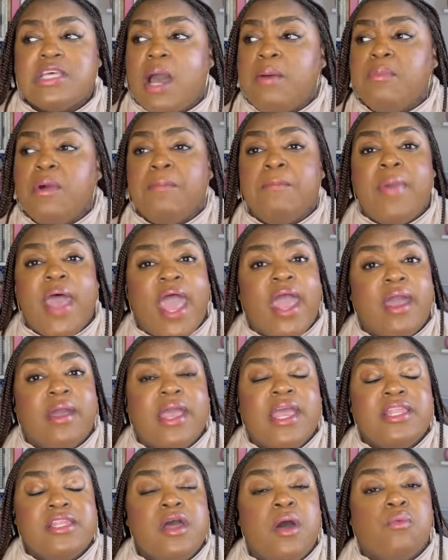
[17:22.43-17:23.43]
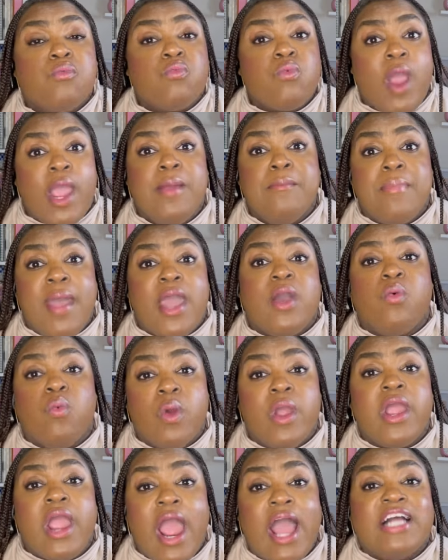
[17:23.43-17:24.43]
I'm gonna end up right back
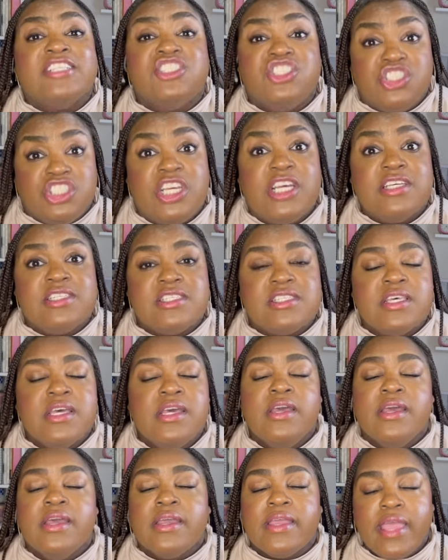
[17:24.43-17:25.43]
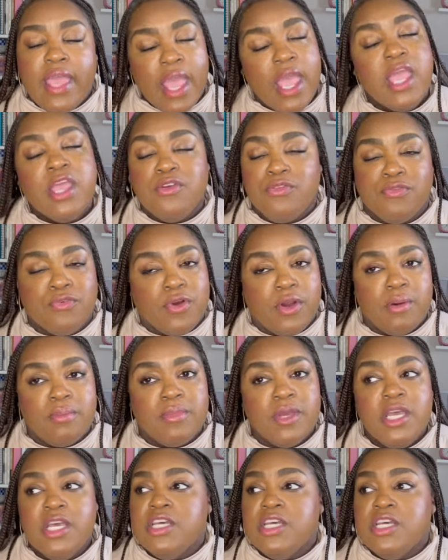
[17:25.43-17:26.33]
where I just came from.